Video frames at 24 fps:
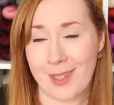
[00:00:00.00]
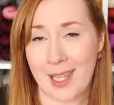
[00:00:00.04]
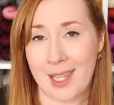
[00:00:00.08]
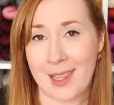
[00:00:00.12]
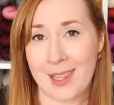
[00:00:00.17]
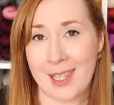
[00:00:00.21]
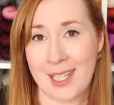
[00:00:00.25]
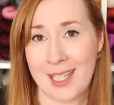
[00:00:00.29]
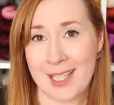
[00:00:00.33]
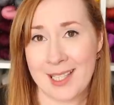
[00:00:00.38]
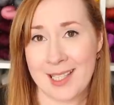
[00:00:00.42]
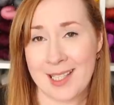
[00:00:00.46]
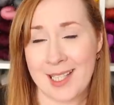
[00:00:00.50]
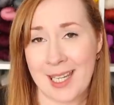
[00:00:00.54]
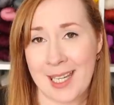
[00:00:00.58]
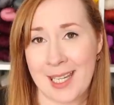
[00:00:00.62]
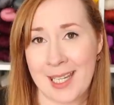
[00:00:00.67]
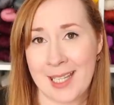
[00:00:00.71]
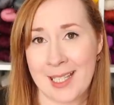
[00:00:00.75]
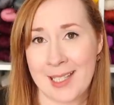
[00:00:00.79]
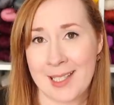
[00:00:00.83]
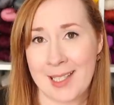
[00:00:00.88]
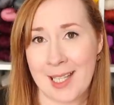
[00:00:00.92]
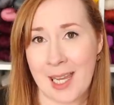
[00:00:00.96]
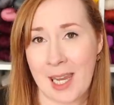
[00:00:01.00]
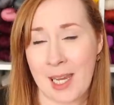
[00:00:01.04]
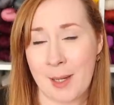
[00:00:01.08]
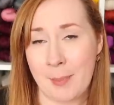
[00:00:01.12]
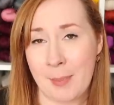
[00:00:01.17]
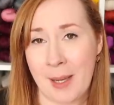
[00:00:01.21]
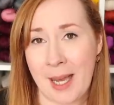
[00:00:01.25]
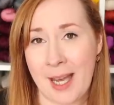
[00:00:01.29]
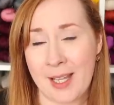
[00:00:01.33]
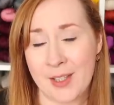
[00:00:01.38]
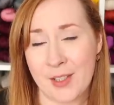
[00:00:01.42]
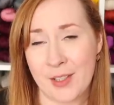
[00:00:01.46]
This is a
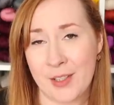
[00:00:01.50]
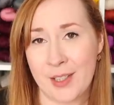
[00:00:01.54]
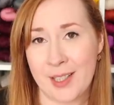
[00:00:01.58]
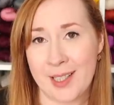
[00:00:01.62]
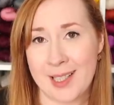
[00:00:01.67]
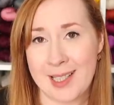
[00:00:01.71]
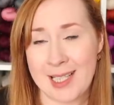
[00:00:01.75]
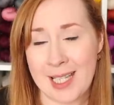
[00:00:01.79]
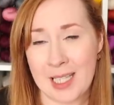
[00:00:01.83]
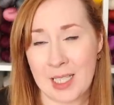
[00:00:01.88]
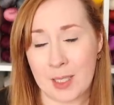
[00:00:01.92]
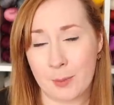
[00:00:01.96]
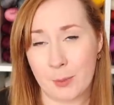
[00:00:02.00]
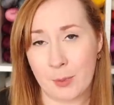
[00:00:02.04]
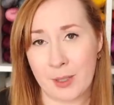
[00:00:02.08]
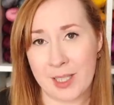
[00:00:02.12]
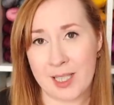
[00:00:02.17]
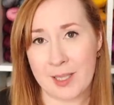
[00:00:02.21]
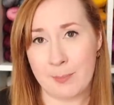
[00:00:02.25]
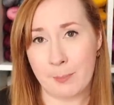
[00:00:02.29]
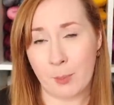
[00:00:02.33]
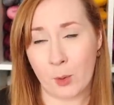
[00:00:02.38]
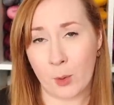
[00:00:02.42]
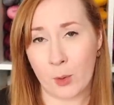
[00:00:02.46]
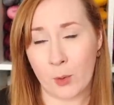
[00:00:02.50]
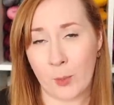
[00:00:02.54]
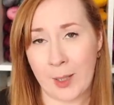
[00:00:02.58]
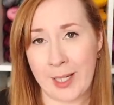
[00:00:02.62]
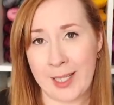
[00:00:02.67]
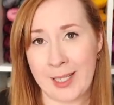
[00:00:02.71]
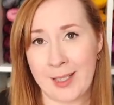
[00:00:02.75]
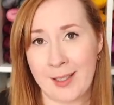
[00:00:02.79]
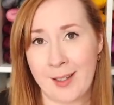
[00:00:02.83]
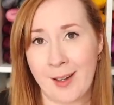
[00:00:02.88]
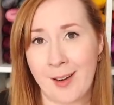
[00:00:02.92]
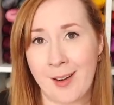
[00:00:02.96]
pattern that's knit up with sport
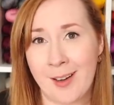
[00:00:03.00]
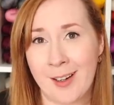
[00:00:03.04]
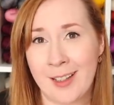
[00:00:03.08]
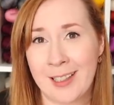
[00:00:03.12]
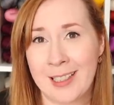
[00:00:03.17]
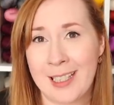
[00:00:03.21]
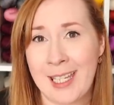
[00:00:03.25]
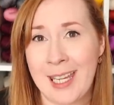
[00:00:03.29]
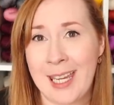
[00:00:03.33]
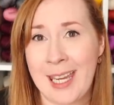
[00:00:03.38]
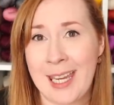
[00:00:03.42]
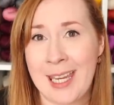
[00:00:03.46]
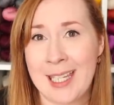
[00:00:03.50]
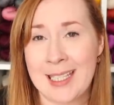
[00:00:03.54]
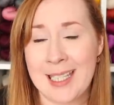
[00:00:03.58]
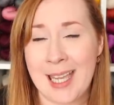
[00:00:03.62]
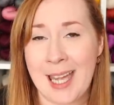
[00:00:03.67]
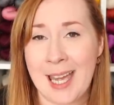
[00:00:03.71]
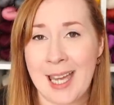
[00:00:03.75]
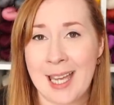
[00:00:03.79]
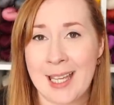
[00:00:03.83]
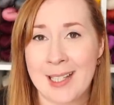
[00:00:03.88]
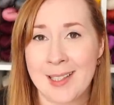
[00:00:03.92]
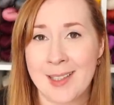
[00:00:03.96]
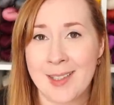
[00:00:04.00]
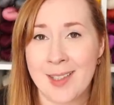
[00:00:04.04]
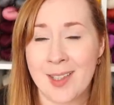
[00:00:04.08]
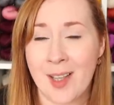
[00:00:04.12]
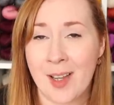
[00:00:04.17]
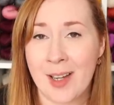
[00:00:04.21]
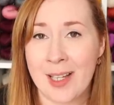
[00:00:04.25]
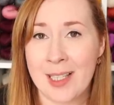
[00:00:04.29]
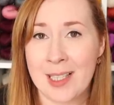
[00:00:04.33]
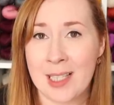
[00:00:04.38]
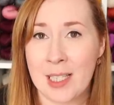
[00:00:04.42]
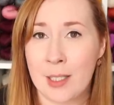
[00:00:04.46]
weight yarn. It has
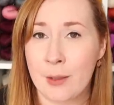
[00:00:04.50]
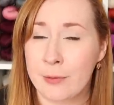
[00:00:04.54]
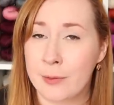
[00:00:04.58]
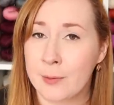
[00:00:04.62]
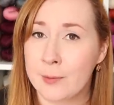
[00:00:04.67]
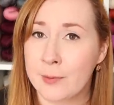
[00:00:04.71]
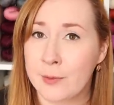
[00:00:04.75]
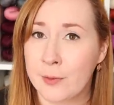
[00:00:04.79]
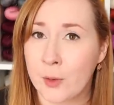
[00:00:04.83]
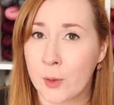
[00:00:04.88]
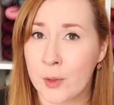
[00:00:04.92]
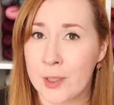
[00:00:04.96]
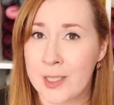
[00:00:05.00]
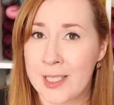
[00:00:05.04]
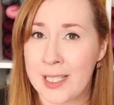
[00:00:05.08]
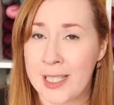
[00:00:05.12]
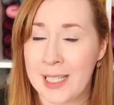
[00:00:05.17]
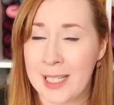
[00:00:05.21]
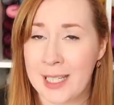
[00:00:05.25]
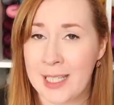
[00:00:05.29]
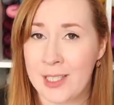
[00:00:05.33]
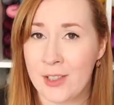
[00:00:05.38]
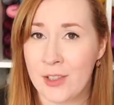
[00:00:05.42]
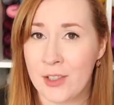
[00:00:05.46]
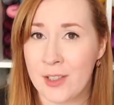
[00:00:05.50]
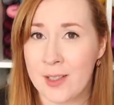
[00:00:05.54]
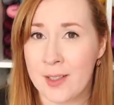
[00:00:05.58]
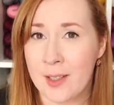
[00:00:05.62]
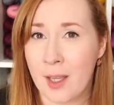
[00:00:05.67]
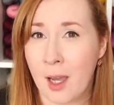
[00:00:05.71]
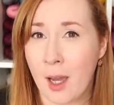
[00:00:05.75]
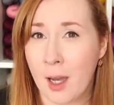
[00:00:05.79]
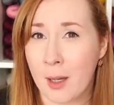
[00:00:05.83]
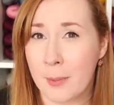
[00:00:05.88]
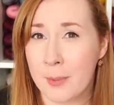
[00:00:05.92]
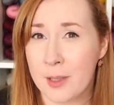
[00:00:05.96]
sizing from 40 inches
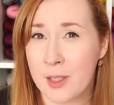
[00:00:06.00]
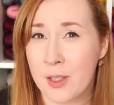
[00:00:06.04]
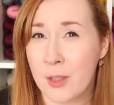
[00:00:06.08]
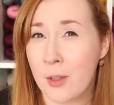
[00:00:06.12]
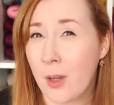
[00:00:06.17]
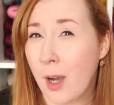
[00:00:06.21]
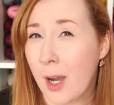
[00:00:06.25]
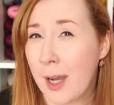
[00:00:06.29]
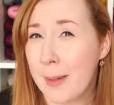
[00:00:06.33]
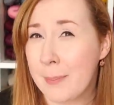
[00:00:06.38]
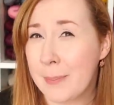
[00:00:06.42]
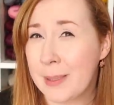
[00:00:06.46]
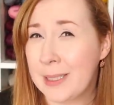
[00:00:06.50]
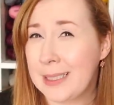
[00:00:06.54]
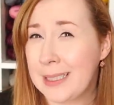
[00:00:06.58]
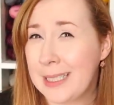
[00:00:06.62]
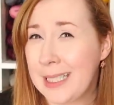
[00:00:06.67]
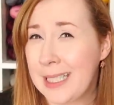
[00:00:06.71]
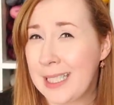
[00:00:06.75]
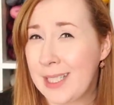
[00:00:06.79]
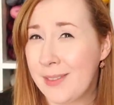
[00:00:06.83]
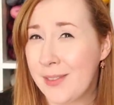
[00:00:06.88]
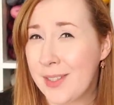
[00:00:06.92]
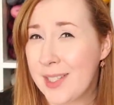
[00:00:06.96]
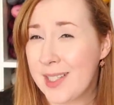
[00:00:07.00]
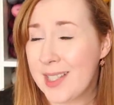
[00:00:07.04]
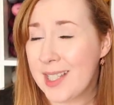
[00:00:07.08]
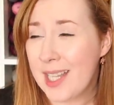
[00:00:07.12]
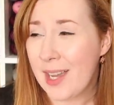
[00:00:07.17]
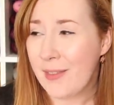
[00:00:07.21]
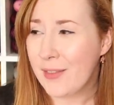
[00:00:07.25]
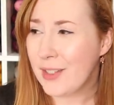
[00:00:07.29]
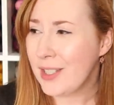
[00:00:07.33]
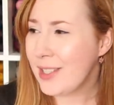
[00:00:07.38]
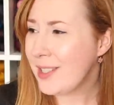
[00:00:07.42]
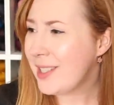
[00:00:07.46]
up to, I believe,
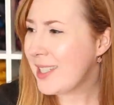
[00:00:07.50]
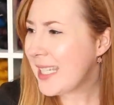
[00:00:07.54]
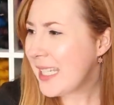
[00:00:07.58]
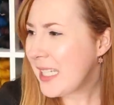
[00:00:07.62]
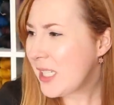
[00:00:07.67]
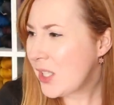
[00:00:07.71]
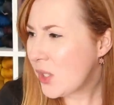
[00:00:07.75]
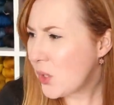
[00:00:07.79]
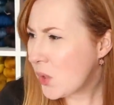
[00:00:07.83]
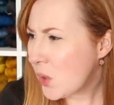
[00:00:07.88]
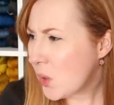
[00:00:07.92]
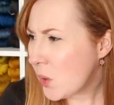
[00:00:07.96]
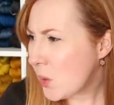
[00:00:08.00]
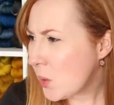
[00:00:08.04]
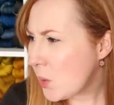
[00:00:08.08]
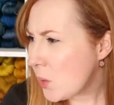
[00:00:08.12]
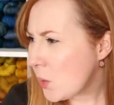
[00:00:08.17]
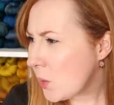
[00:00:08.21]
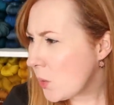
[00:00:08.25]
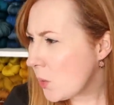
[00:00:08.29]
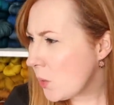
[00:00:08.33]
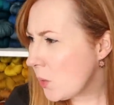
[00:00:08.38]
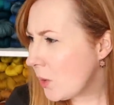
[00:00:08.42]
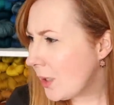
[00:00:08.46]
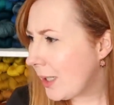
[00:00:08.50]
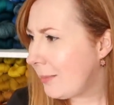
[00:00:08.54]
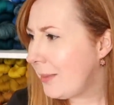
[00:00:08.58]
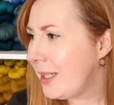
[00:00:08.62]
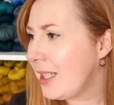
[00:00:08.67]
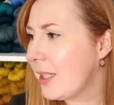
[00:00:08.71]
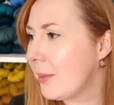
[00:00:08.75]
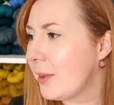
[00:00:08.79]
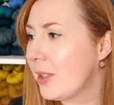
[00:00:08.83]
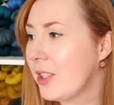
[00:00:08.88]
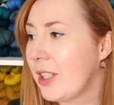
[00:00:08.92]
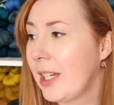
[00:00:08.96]
72. Let me
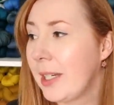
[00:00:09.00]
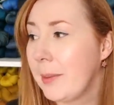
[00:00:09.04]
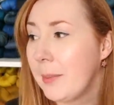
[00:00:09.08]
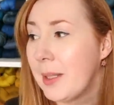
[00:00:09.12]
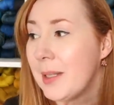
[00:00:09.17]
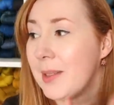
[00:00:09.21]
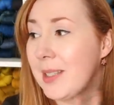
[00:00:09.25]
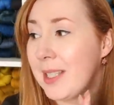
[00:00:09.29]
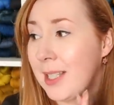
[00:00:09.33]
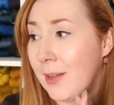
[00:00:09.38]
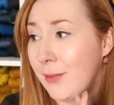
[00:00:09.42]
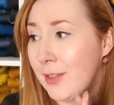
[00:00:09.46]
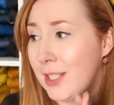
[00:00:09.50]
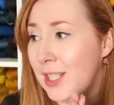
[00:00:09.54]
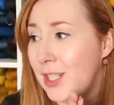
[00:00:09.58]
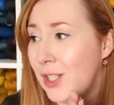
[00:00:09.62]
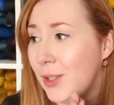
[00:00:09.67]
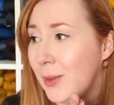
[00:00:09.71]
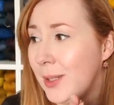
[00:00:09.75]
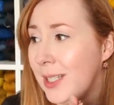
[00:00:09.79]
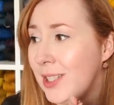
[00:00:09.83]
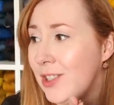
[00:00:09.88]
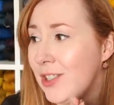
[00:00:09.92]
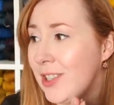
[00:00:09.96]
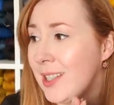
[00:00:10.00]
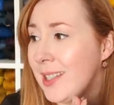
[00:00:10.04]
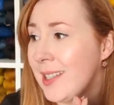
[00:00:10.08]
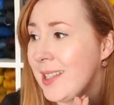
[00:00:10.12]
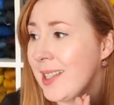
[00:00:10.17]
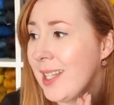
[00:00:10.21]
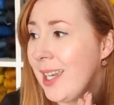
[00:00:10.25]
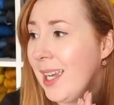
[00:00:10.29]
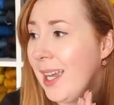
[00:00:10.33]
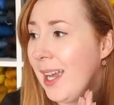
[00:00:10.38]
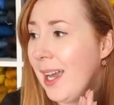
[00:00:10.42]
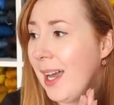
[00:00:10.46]
double check, but 72
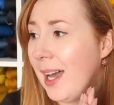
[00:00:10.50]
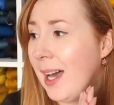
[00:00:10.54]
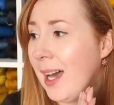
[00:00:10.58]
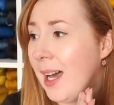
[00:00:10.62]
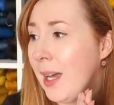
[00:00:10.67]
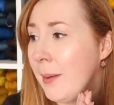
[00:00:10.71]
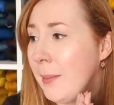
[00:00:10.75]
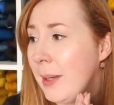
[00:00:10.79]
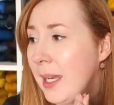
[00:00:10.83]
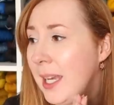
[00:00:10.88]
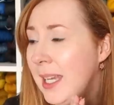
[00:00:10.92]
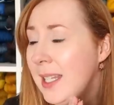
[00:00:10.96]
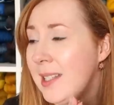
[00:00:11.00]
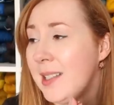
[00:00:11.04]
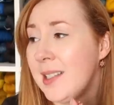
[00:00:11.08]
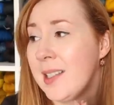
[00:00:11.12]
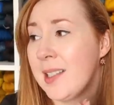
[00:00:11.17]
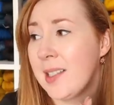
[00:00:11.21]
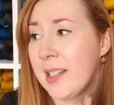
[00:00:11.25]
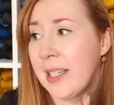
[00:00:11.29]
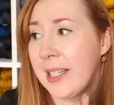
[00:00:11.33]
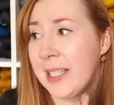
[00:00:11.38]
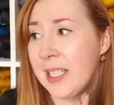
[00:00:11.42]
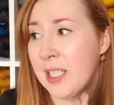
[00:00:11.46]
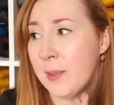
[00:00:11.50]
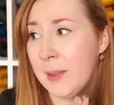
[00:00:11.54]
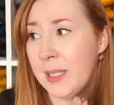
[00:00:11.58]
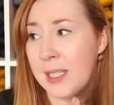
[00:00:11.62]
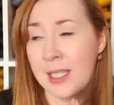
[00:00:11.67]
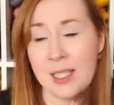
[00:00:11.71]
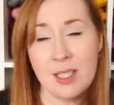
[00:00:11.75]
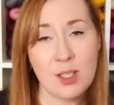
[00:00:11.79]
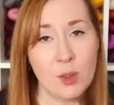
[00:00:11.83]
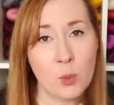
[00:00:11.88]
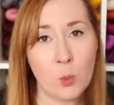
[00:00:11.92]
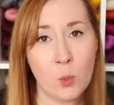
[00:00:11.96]
inches. It's designed to be
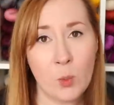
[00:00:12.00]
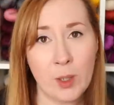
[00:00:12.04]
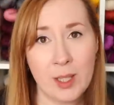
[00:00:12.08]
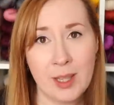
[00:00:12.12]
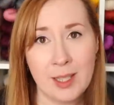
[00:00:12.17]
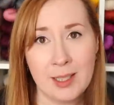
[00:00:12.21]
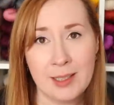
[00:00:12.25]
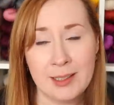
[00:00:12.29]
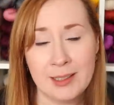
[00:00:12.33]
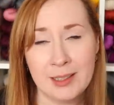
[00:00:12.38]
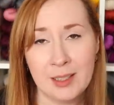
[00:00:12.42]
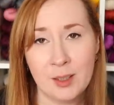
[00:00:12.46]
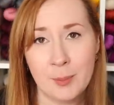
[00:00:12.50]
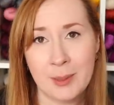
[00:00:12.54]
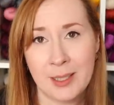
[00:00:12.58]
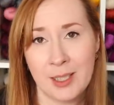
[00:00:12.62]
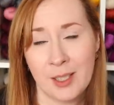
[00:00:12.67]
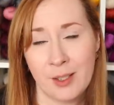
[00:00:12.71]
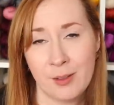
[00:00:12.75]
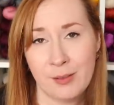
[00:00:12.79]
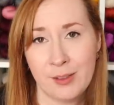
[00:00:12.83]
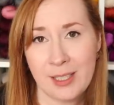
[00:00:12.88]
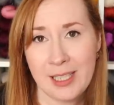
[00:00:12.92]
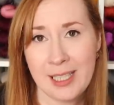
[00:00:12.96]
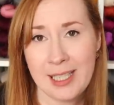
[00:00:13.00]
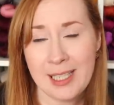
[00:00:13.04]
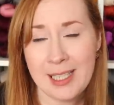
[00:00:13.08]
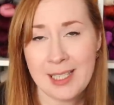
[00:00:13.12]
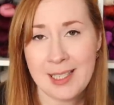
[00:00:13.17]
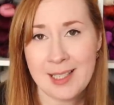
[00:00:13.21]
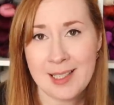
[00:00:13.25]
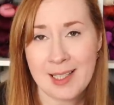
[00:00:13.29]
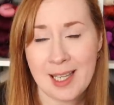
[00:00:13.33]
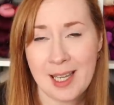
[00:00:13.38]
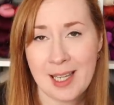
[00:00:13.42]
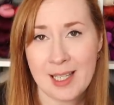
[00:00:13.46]
knit with a little bit of
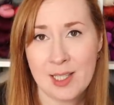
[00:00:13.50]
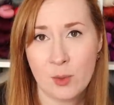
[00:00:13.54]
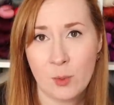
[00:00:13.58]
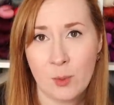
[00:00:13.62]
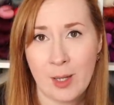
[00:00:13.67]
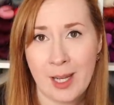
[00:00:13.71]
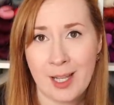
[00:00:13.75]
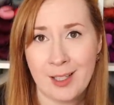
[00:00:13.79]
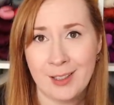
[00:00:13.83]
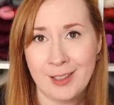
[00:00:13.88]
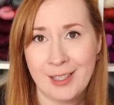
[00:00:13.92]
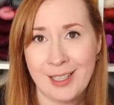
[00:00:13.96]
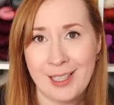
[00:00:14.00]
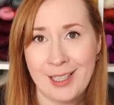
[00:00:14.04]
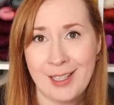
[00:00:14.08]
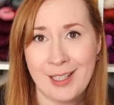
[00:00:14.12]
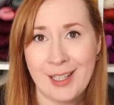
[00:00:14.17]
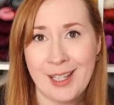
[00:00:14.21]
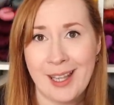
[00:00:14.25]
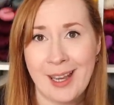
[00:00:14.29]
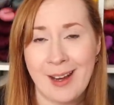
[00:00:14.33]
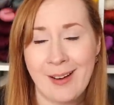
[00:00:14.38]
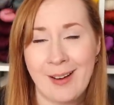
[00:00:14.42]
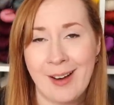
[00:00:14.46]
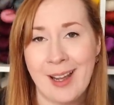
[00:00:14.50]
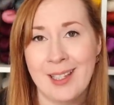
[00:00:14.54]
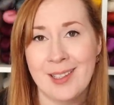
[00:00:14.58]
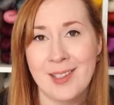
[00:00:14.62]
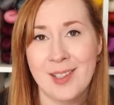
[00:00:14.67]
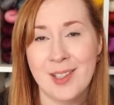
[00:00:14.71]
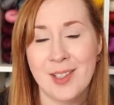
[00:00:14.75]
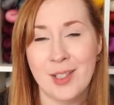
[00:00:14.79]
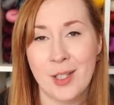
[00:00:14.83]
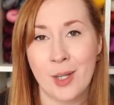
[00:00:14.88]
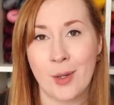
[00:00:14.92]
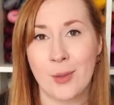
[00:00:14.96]
ease as well in there.
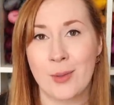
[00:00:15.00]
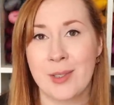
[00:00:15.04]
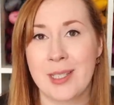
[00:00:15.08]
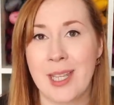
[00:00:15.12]
And so